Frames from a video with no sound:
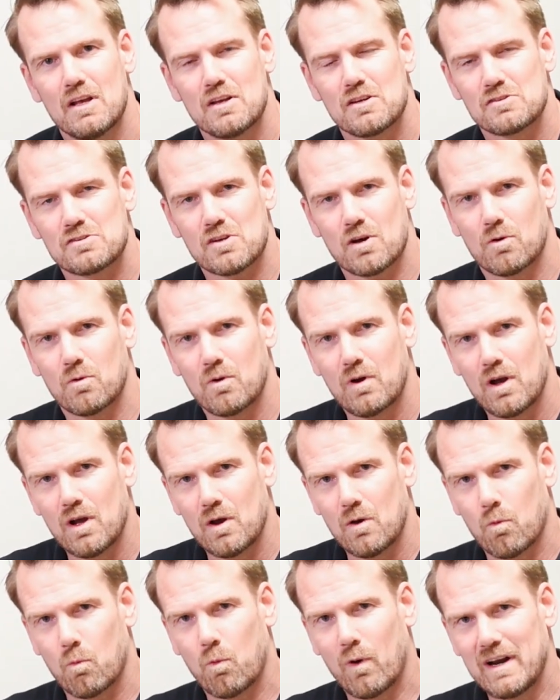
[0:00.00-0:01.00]
So
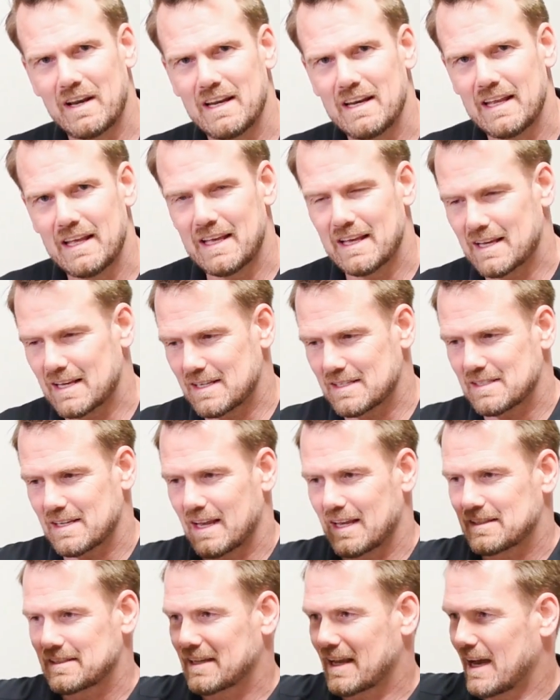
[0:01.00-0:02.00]
what it is,
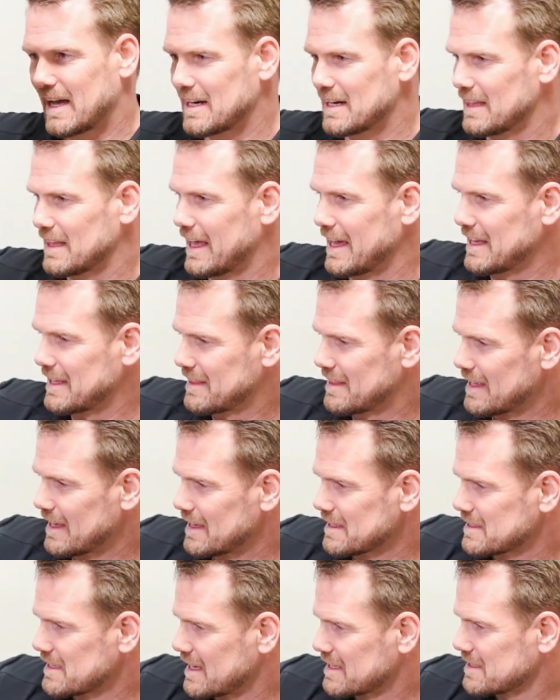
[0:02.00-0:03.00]
it's kind of like
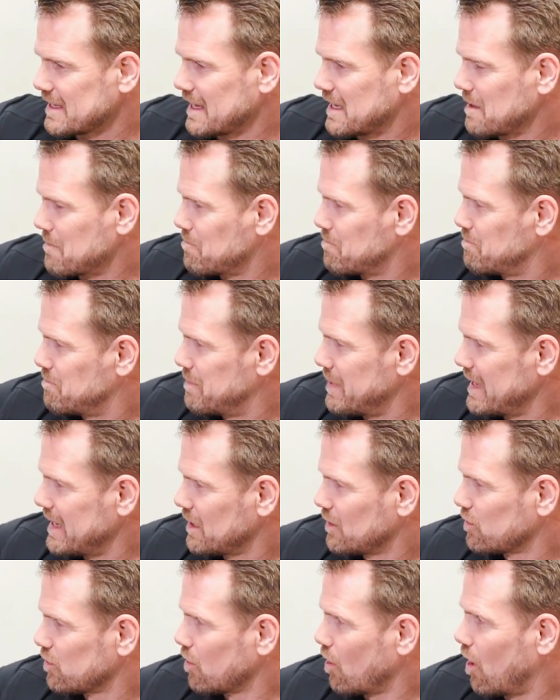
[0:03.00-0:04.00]
this. It's like a
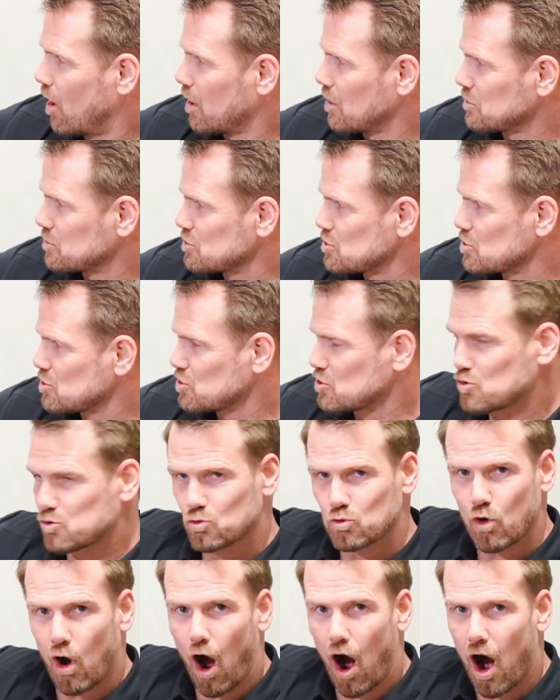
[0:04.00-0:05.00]
big long
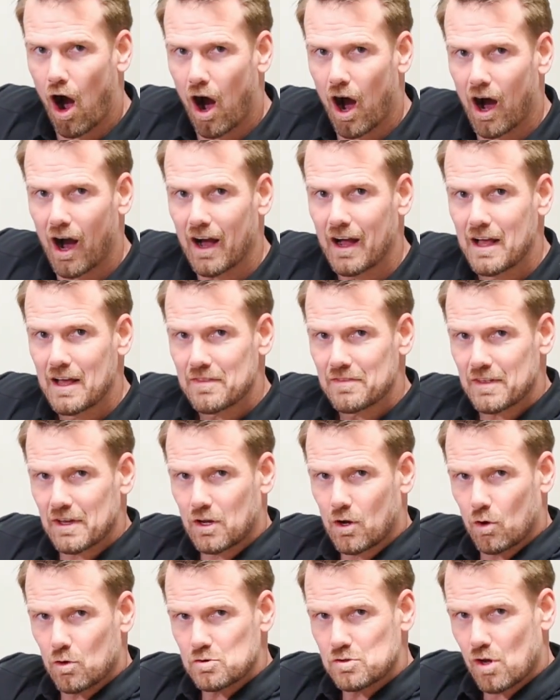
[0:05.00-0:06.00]
straw that
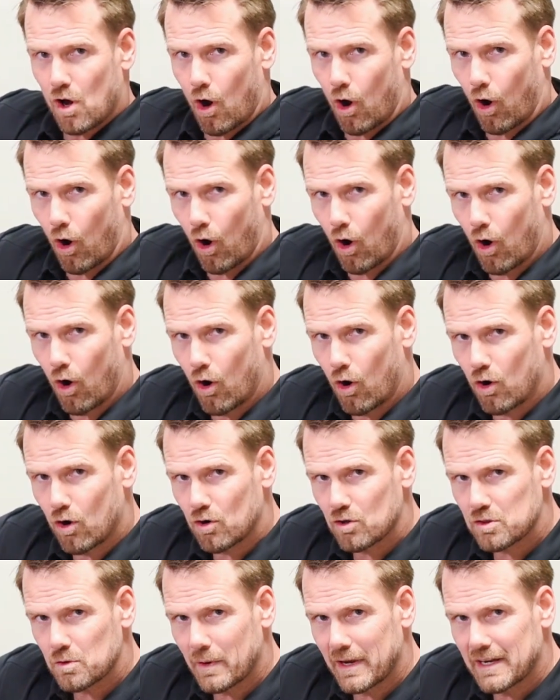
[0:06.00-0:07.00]
goes
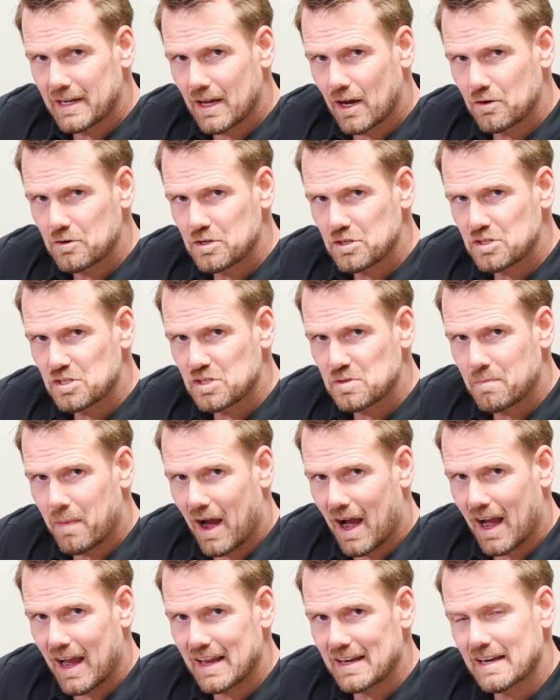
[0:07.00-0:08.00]
all the way down your
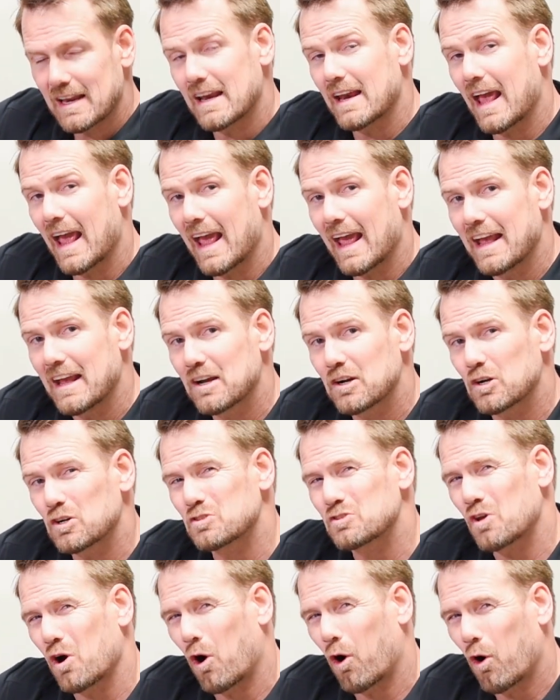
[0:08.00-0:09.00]
spine and
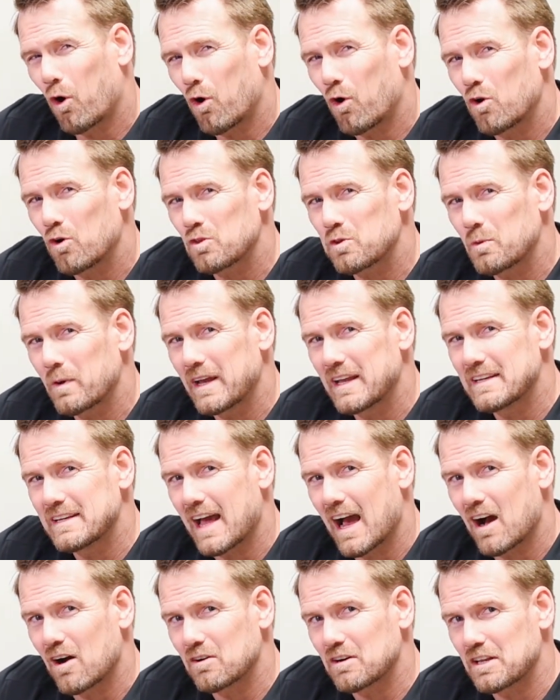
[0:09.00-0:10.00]
anchors all the way
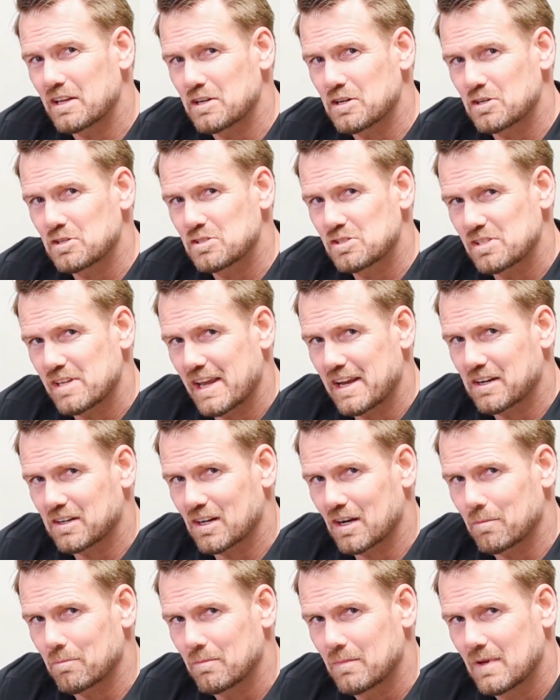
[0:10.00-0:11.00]
down at your
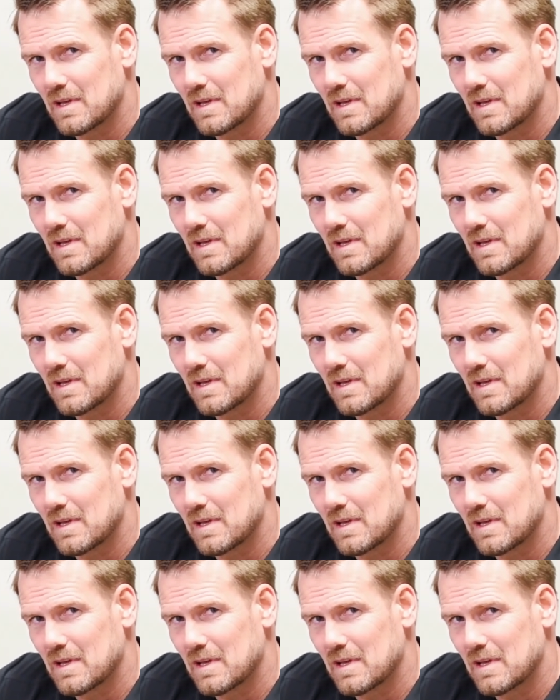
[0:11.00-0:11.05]
sacrum.